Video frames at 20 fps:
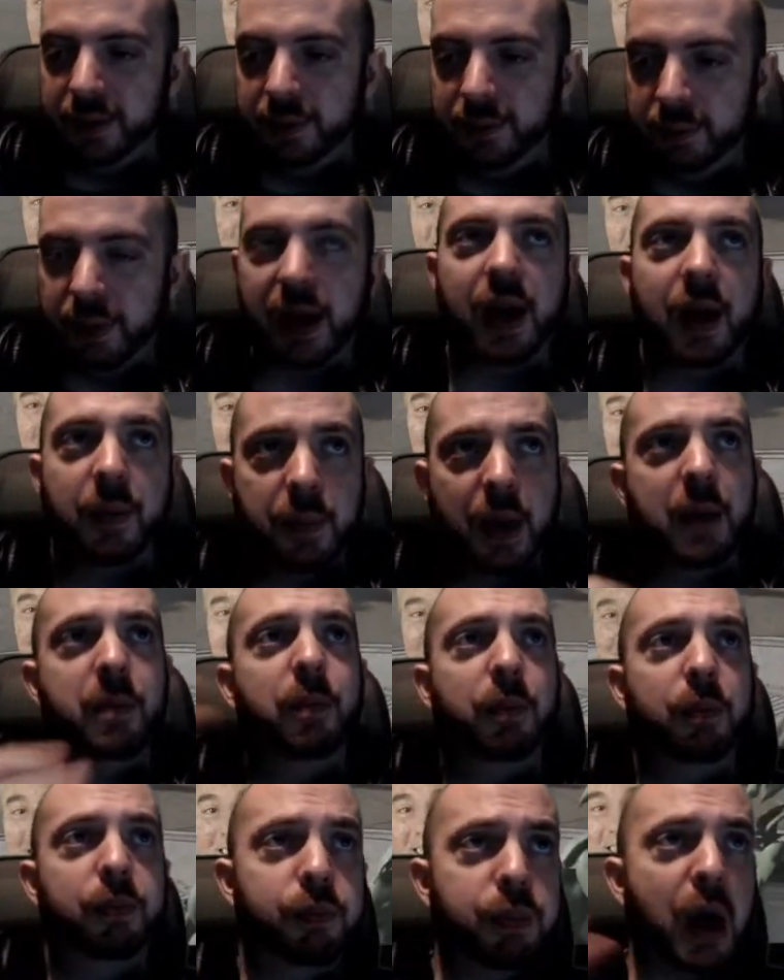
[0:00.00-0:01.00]
I'm
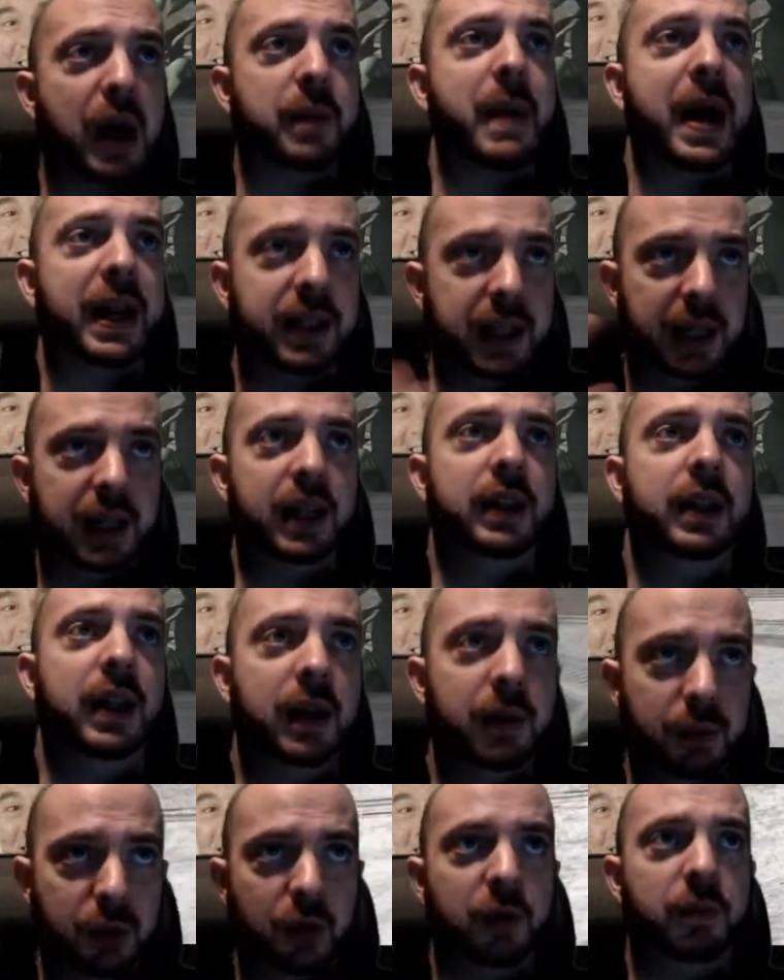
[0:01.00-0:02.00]
pragmatic in the
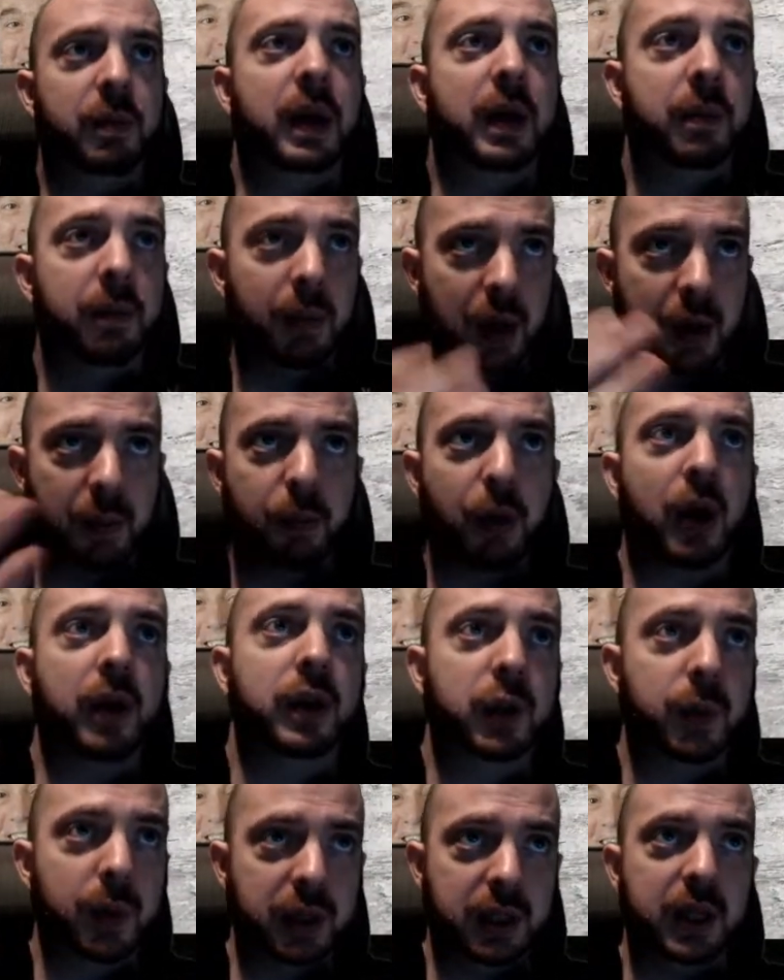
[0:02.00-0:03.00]
sort of my
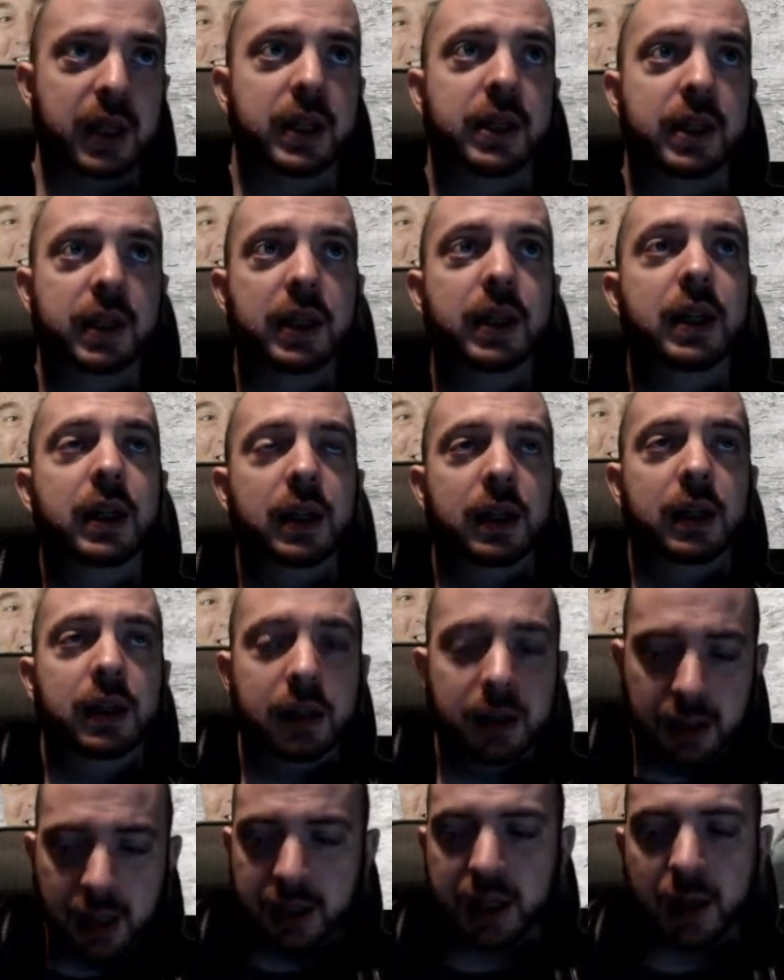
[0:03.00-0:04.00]
approach, which is,
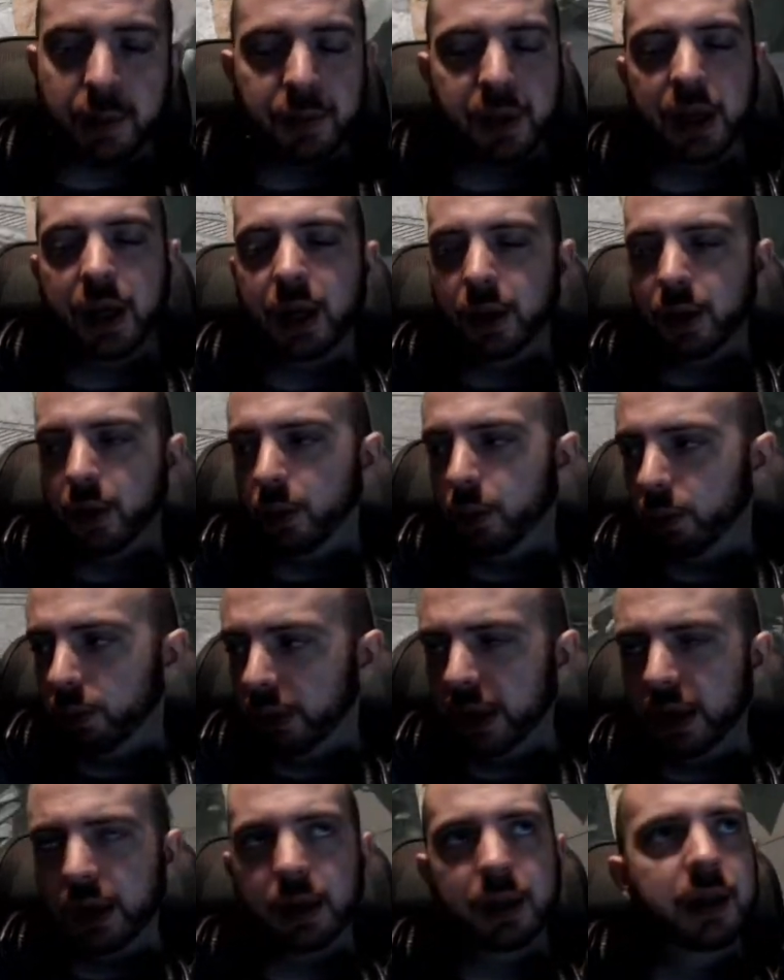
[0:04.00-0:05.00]
did
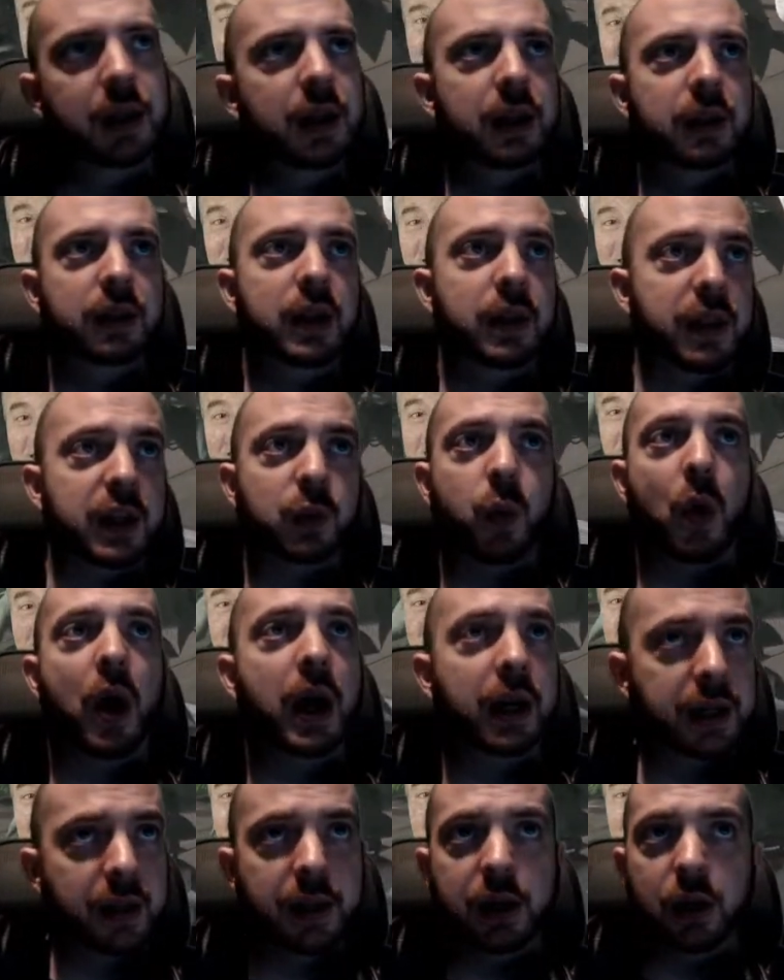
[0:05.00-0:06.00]
this work?
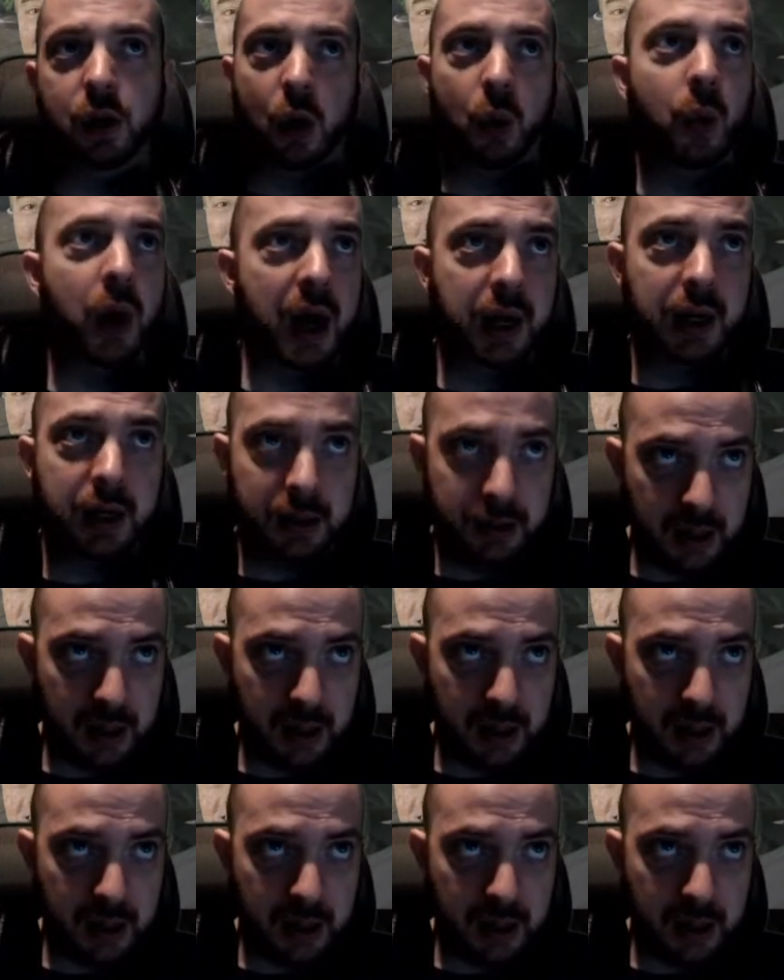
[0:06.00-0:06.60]
Did it not work?